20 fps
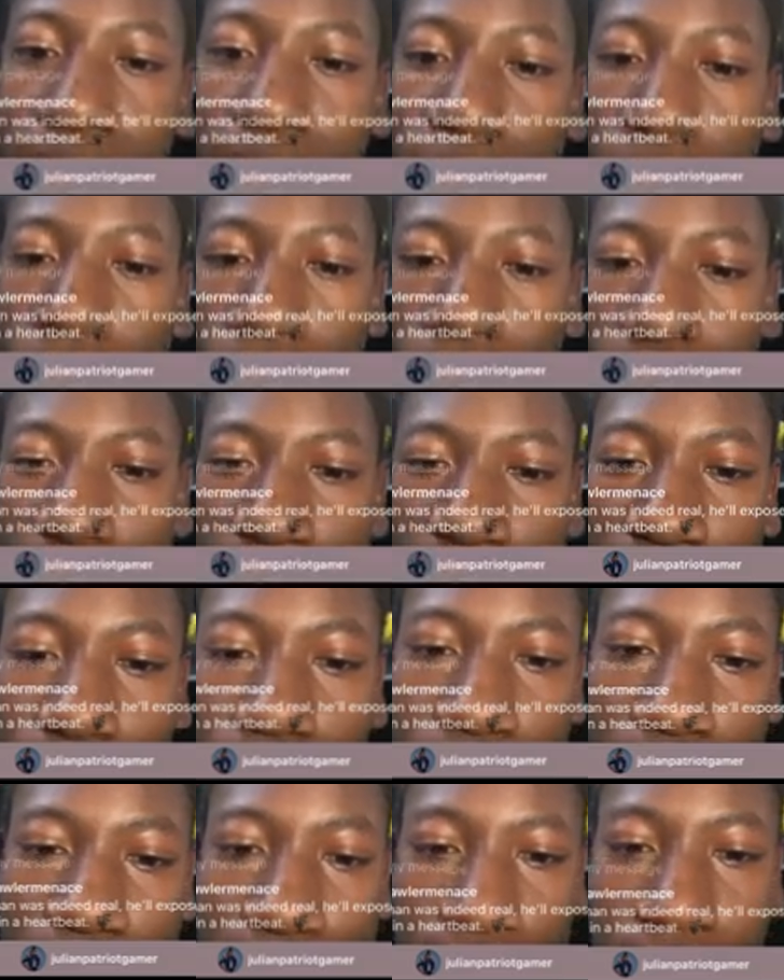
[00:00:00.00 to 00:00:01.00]
the whole thing
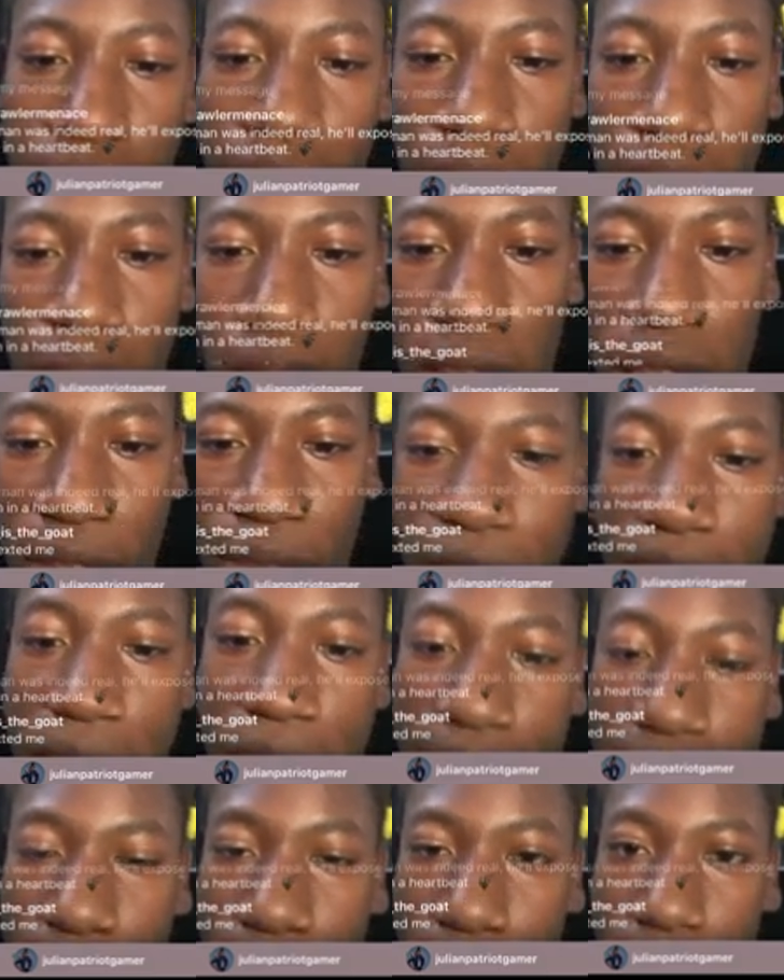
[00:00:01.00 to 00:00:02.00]
with if he
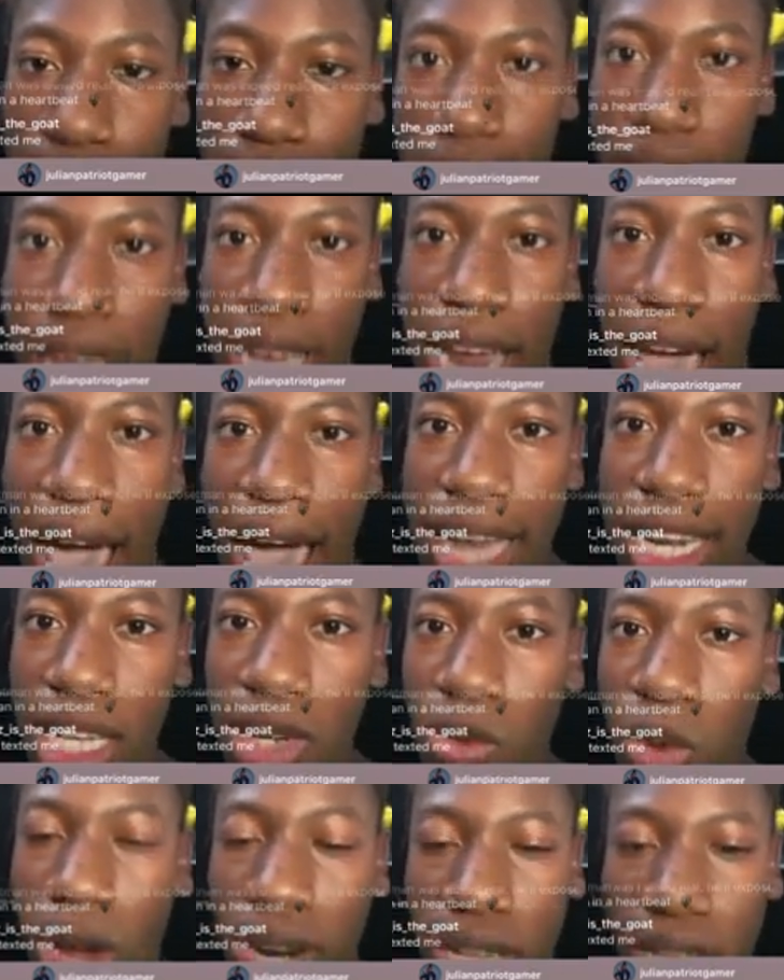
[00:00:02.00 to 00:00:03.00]
had a thing with Elaina? I
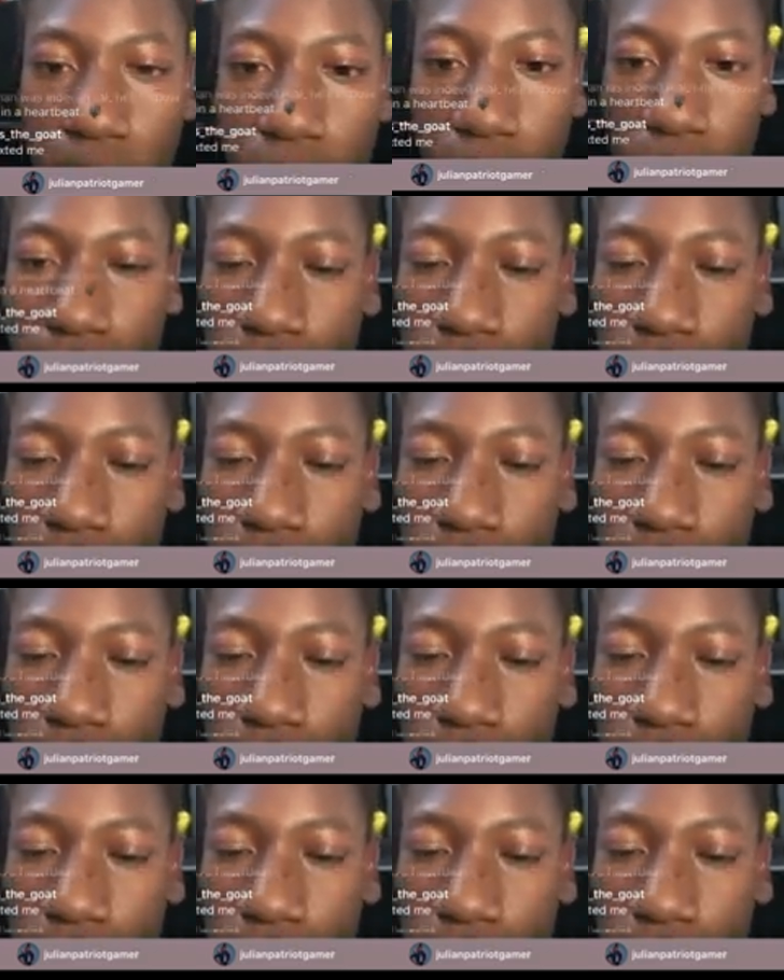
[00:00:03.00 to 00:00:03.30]
didn't want to go